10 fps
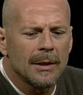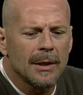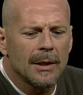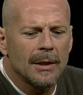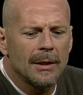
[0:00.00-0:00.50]

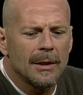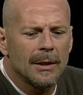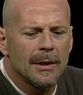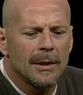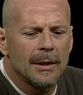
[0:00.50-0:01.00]
And
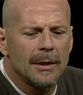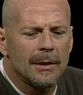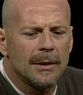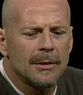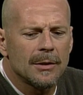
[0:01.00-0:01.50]
uh, it,
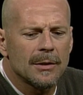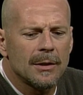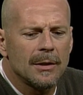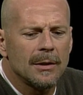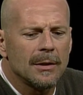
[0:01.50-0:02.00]
it just
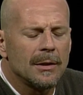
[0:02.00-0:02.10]
didn't,